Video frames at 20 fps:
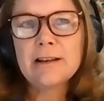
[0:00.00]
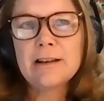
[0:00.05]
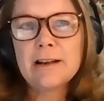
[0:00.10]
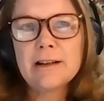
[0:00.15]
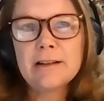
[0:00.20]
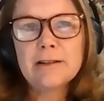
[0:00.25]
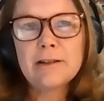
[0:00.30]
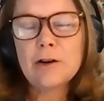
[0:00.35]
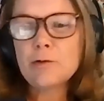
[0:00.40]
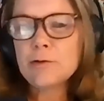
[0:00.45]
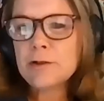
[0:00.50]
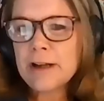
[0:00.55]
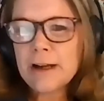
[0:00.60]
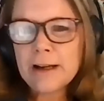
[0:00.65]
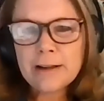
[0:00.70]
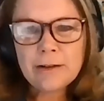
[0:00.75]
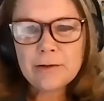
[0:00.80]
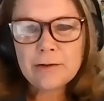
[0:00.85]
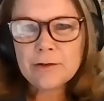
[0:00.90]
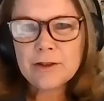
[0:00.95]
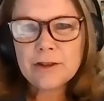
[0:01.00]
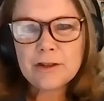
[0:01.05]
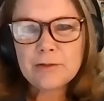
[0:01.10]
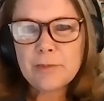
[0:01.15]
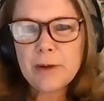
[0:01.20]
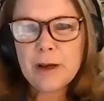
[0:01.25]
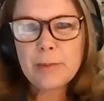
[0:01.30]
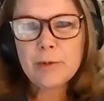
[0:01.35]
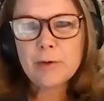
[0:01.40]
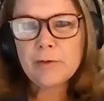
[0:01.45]
uh, don't take those
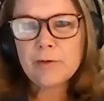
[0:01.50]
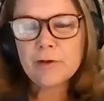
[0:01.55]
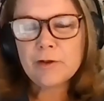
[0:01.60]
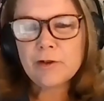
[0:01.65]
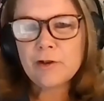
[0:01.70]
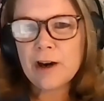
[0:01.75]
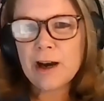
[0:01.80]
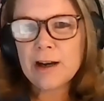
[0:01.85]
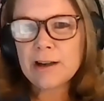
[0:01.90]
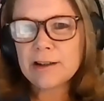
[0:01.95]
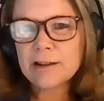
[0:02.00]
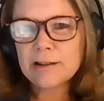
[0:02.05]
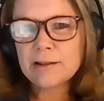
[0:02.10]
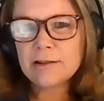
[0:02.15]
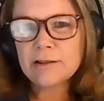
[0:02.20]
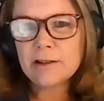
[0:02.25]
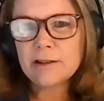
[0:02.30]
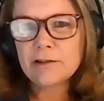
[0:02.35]
people for granted.